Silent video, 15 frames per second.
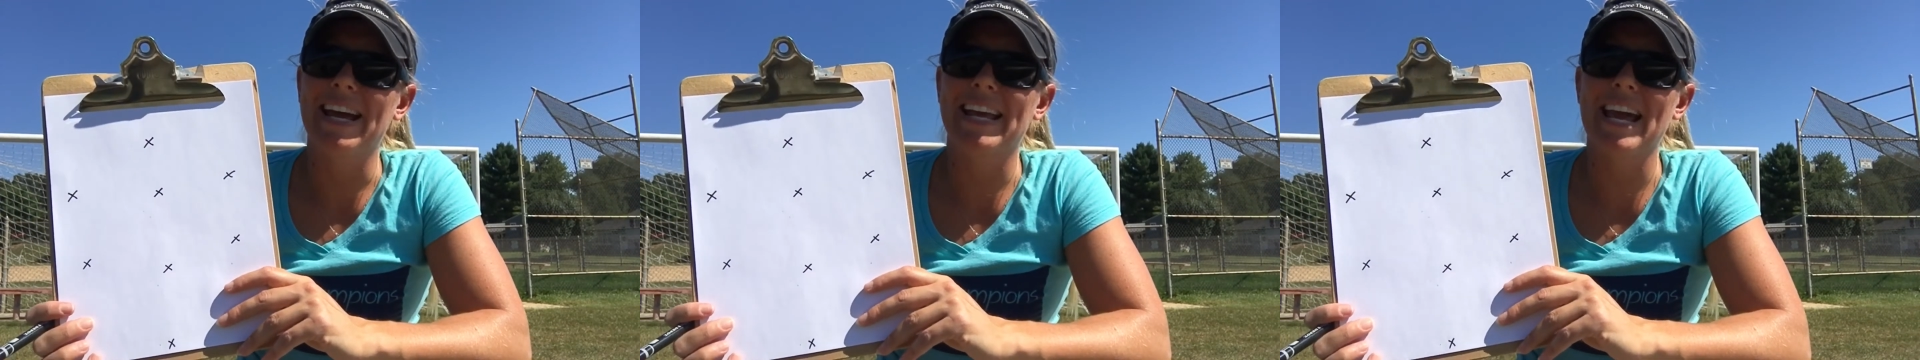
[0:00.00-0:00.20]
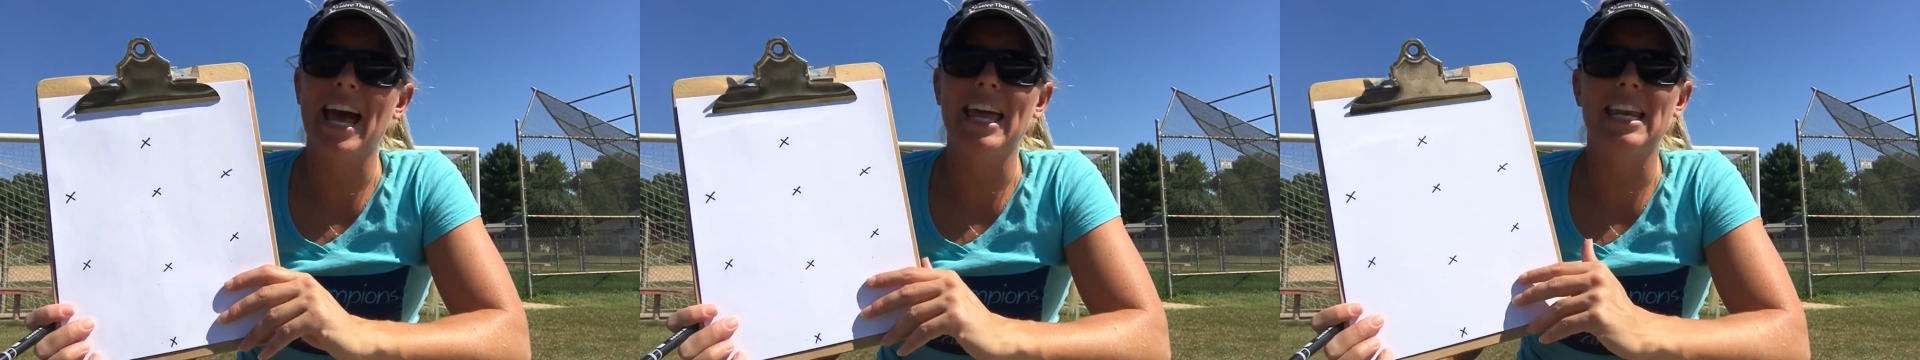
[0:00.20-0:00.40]

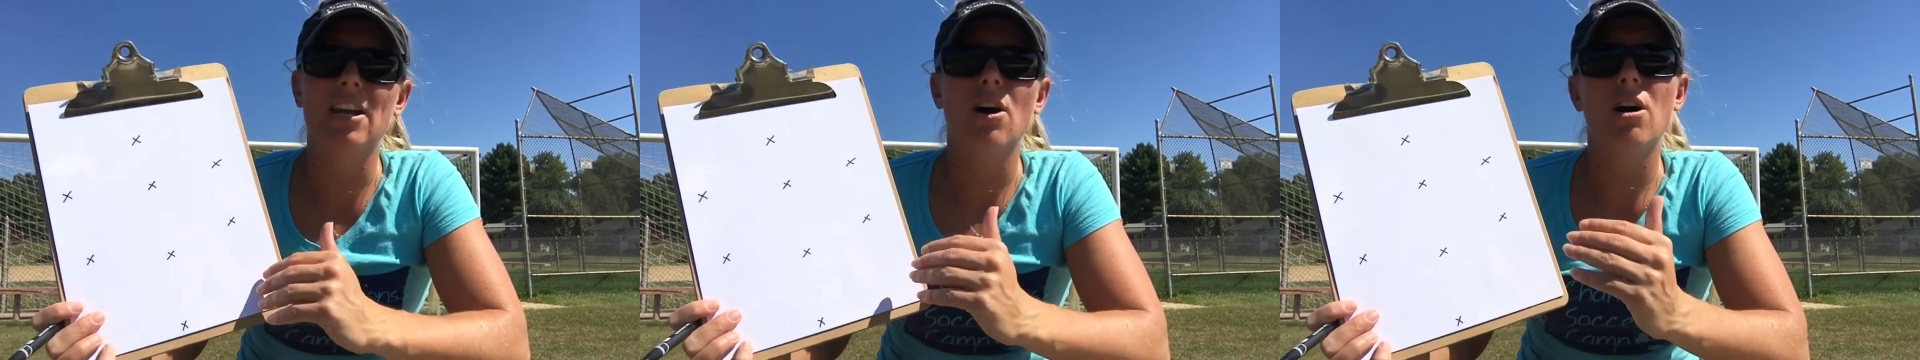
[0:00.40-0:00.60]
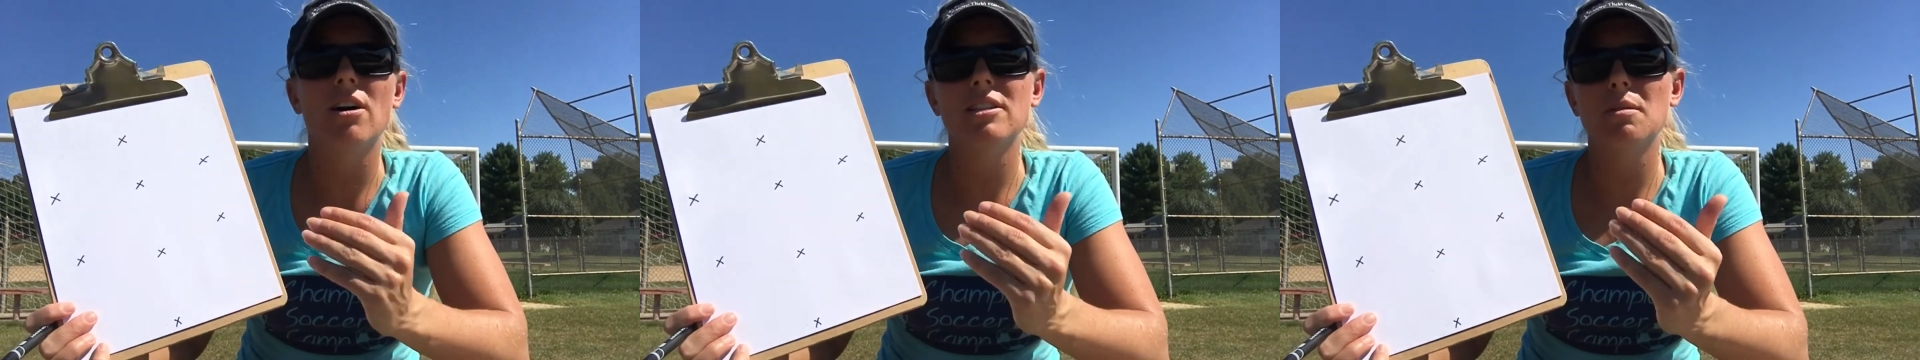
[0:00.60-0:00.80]
Again, it
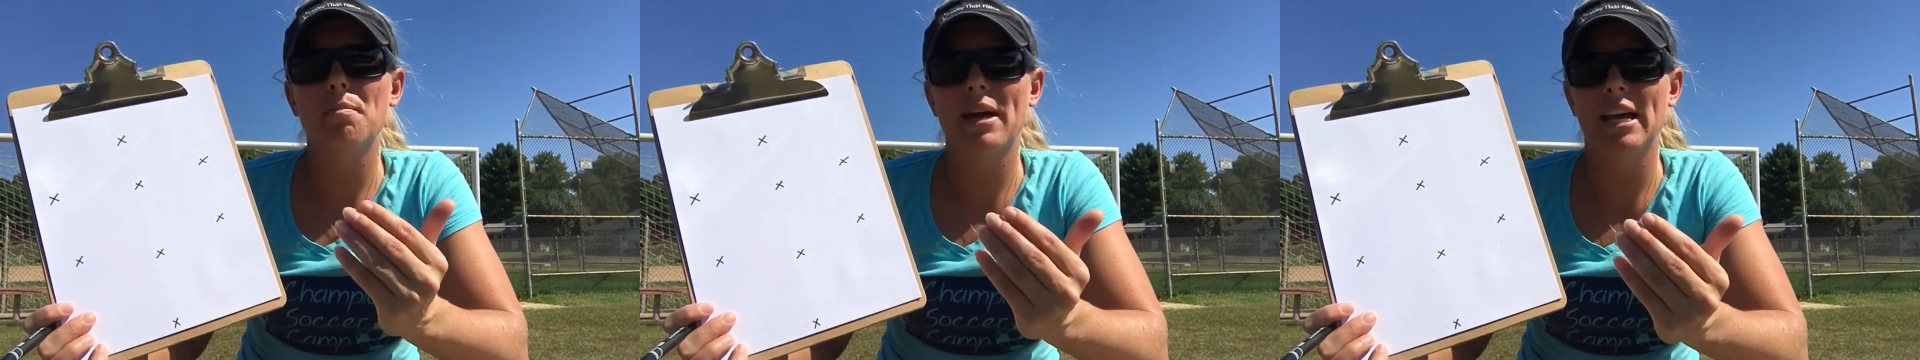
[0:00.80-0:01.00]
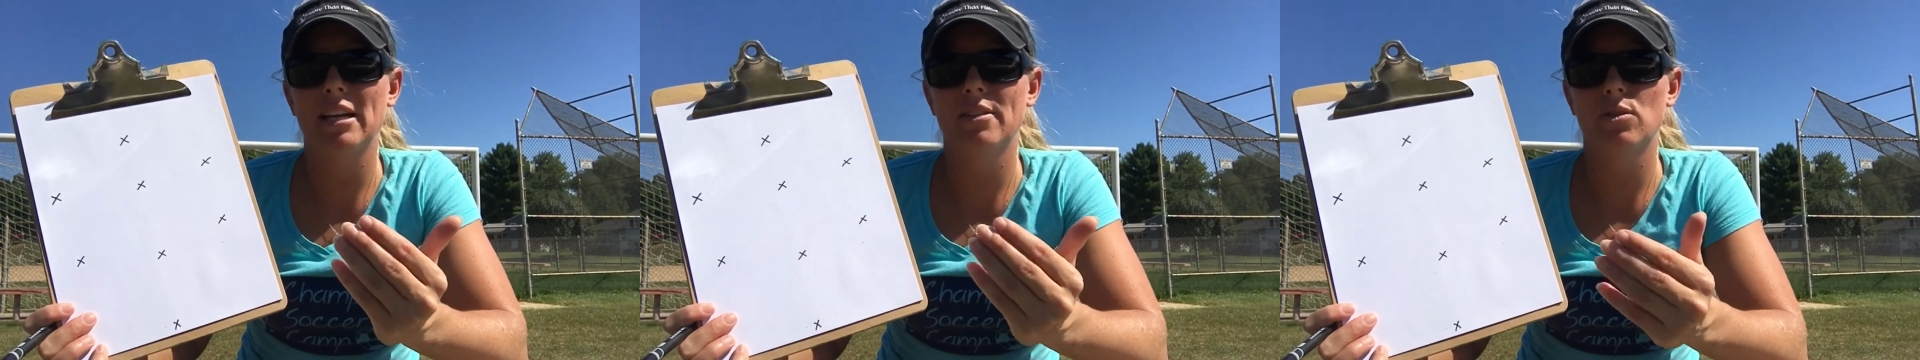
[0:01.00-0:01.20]
all
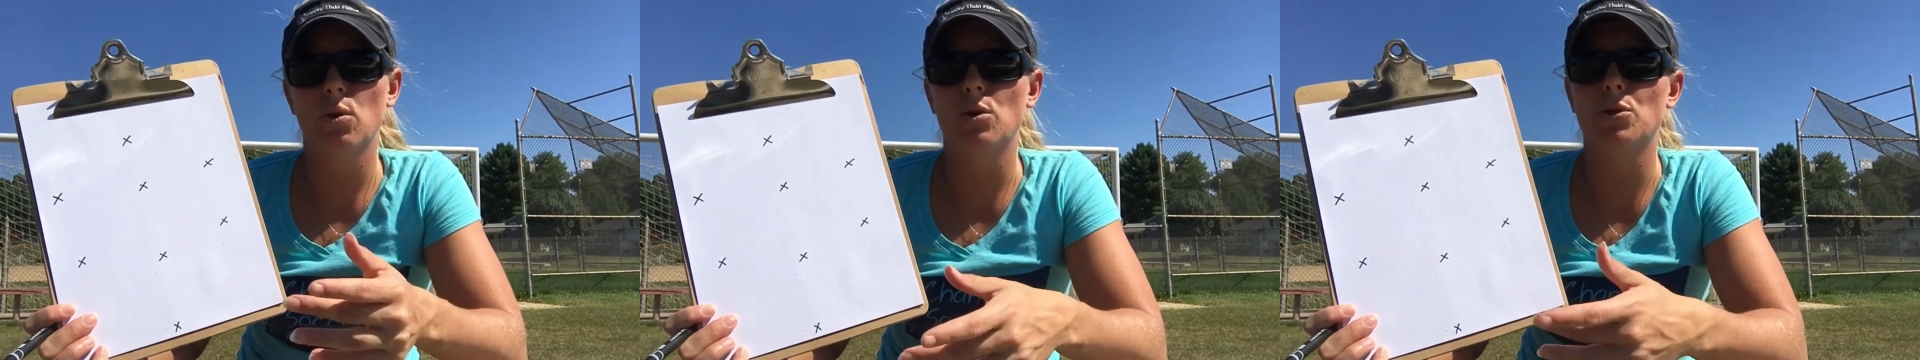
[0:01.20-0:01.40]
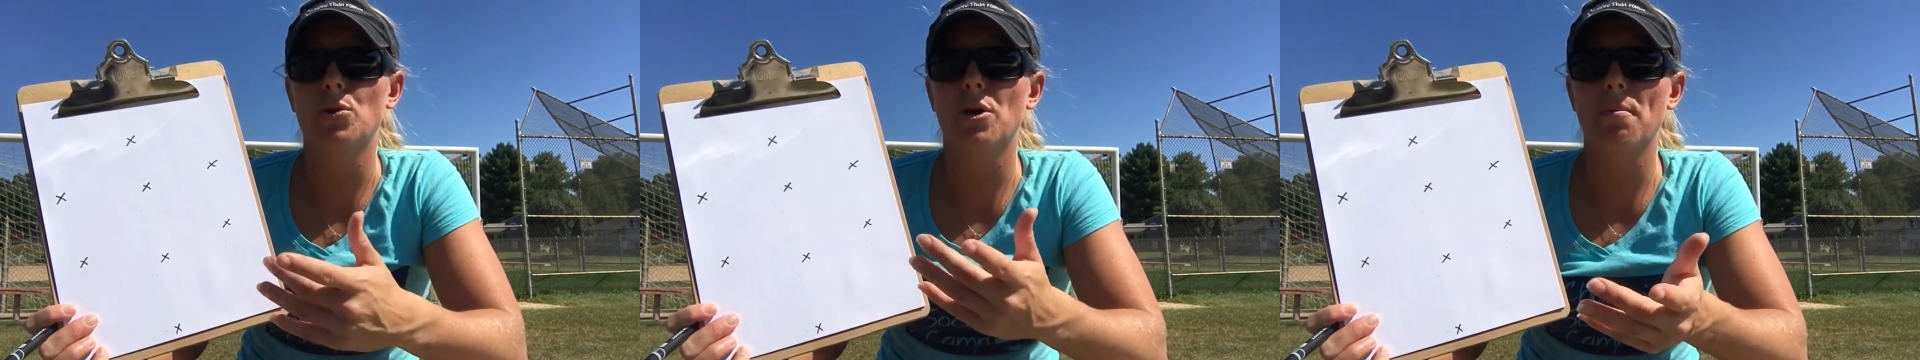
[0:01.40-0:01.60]
depends
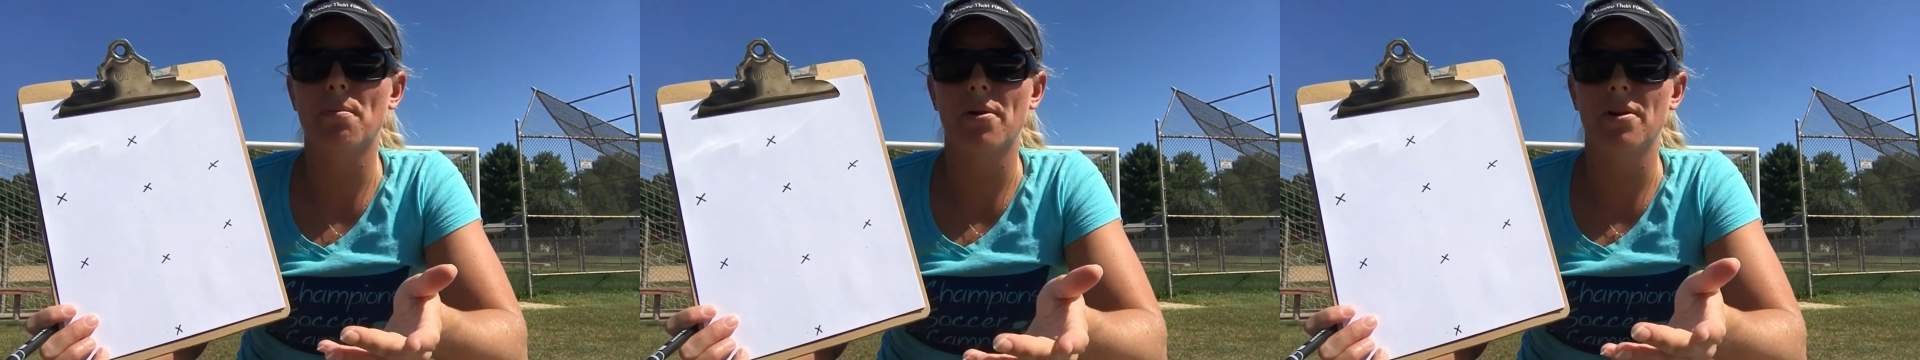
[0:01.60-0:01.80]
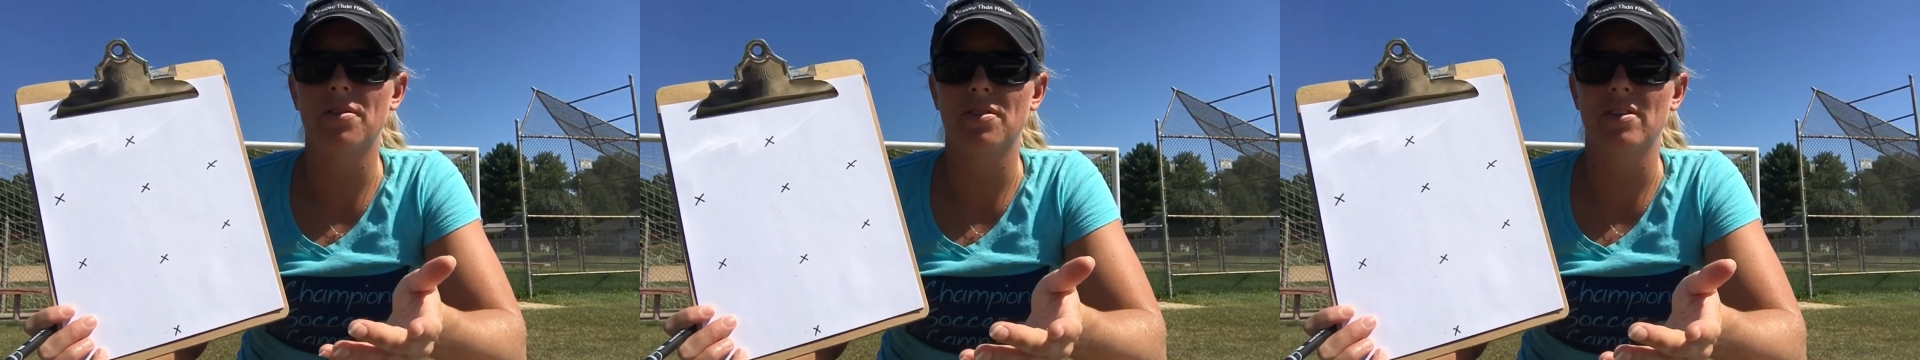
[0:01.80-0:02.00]
on your
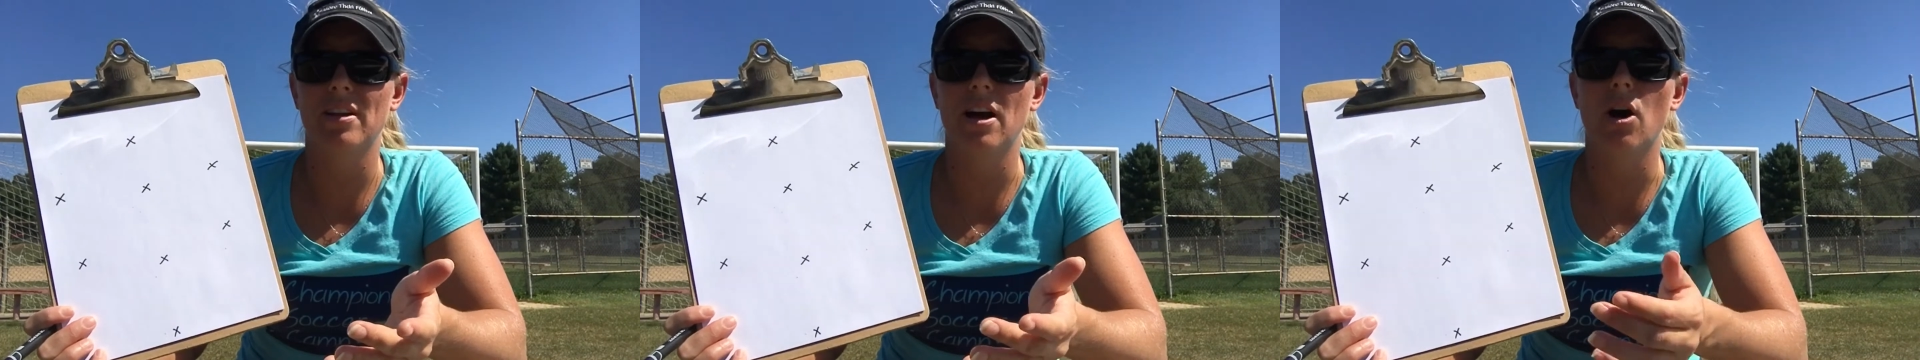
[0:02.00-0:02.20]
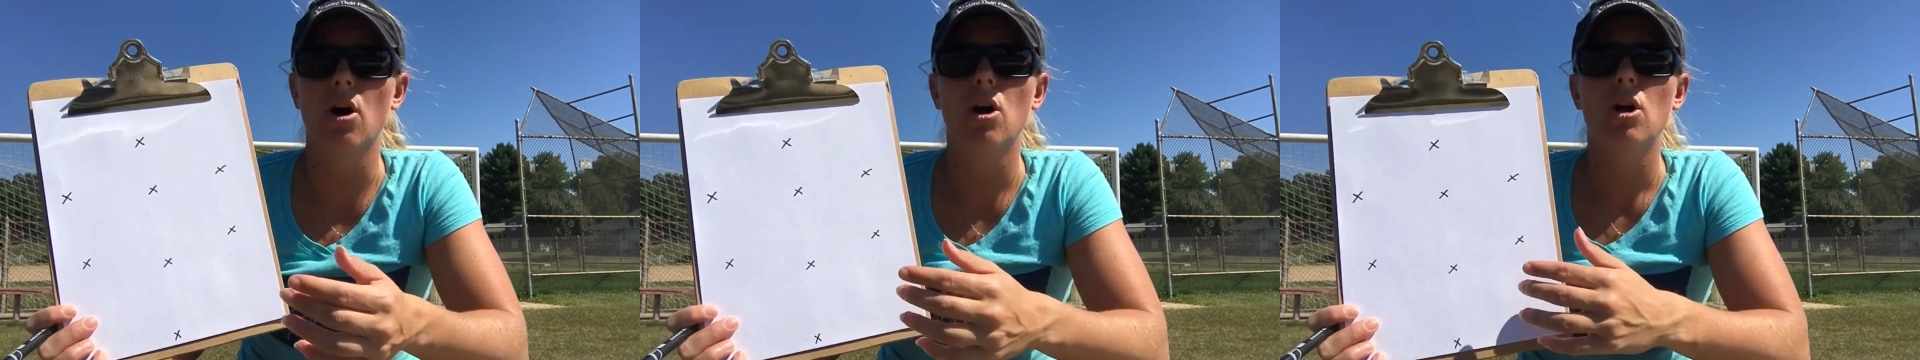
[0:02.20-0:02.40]

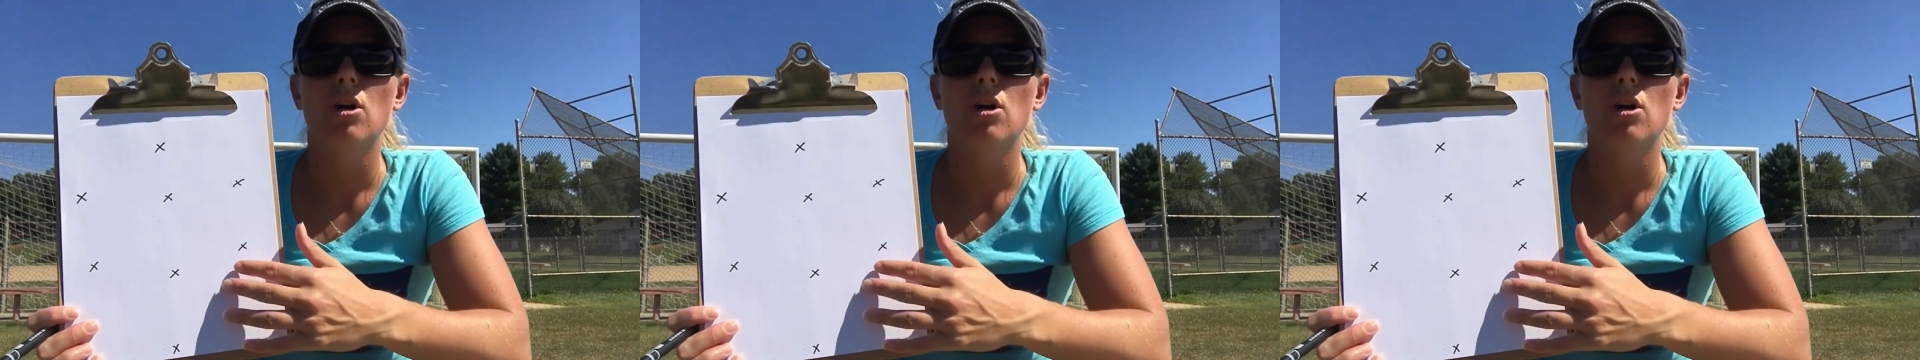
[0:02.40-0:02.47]
personnel.